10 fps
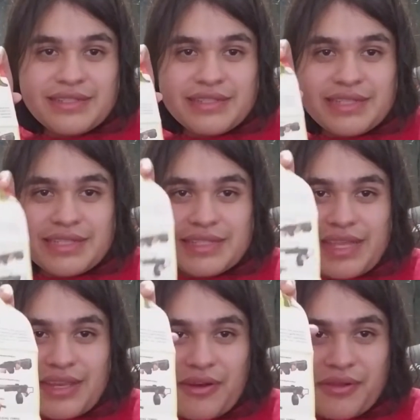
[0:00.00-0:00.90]
it's
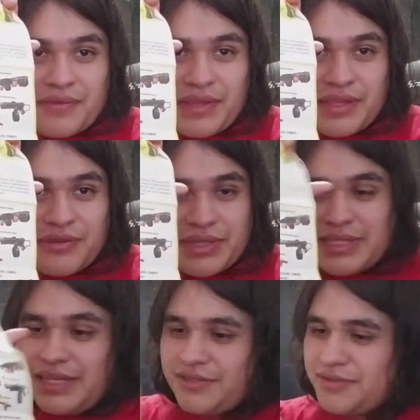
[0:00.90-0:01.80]
like all of the little
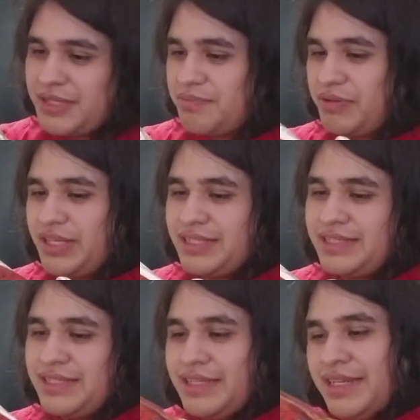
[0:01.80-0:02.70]
accessories,
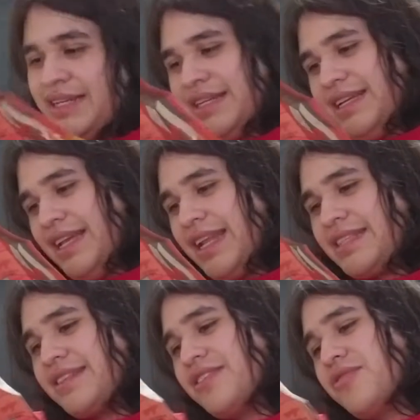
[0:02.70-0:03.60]
plus it
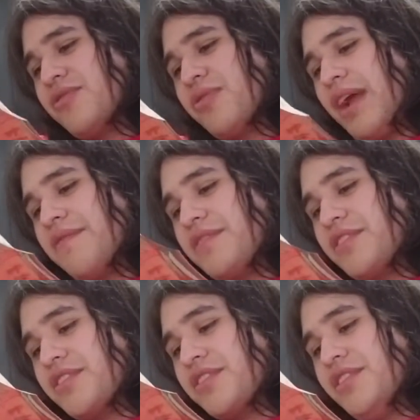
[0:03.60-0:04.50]
has a little craft
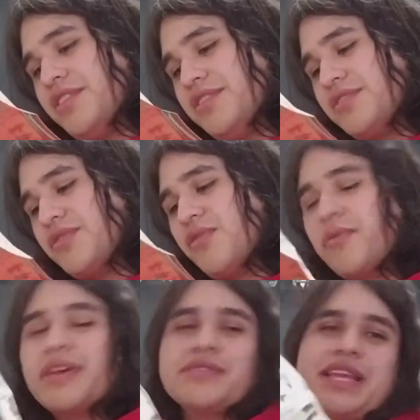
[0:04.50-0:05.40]
your dual
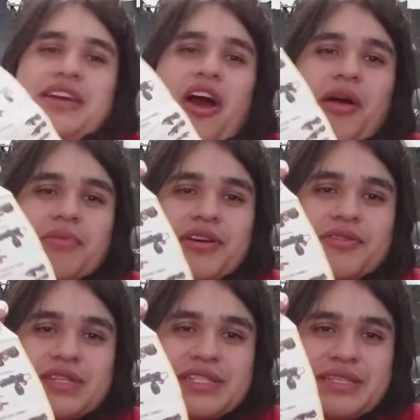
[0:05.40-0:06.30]
wielding
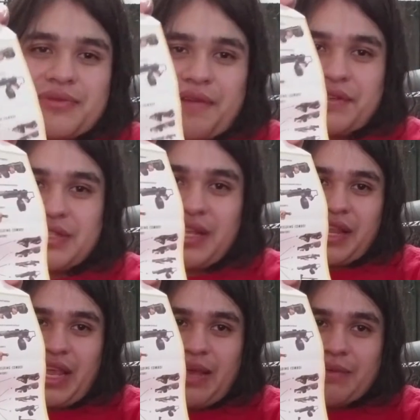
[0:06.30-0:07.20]
combo, which is a reference
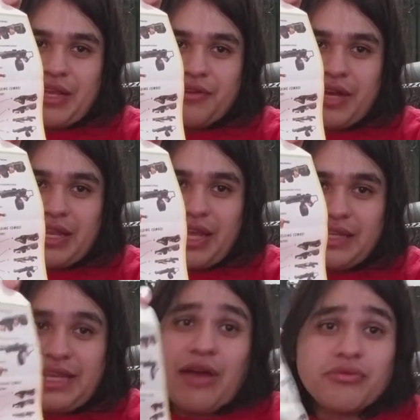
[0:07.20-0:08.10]
game that you can
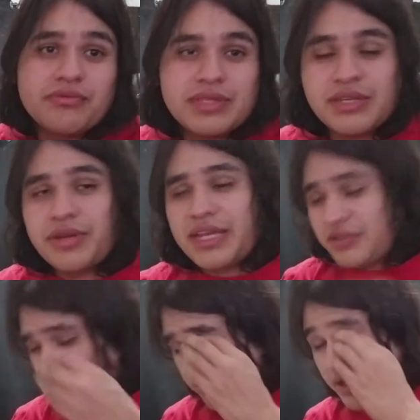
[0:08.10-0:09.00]
like down, you can
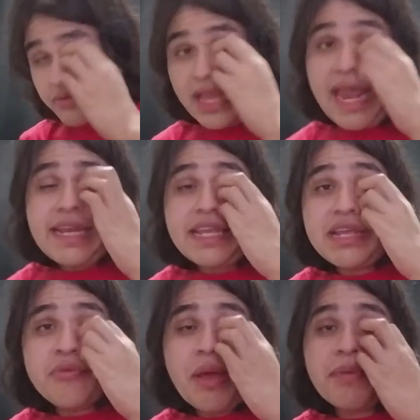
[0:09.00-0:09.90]
dual wield
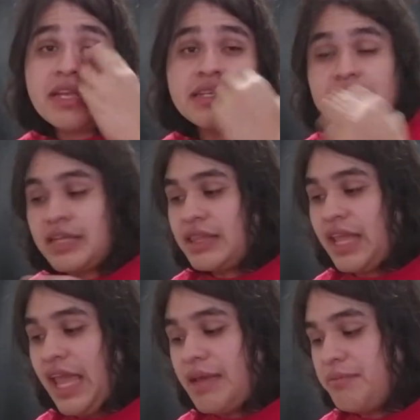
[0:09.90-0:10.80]
any weapon in the
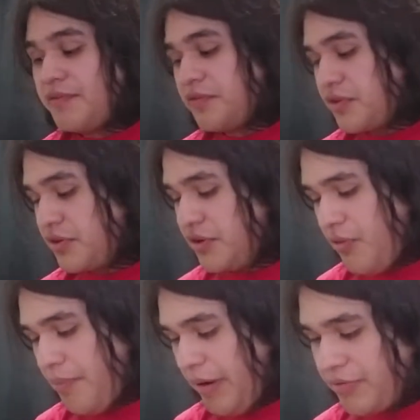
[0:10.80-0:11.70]
game for
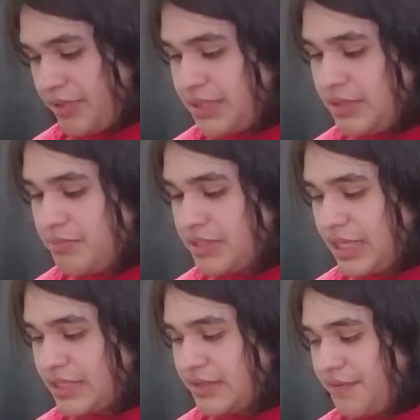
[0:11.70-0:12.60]
no apparent reason
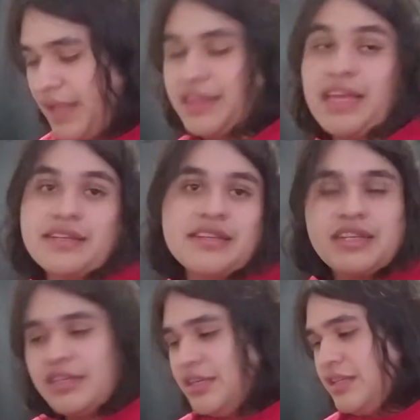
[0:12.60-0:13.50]
besides the fact that
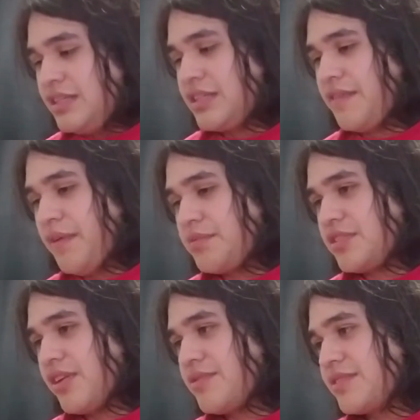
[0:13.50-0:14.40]
the
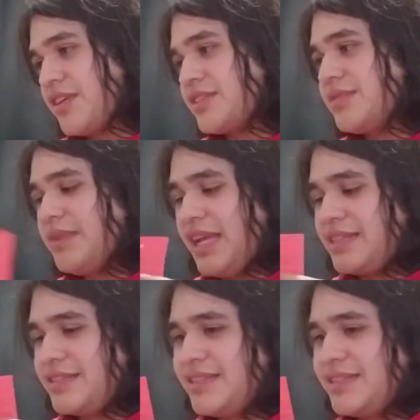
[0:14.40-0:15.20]
developers thought it was awesome. And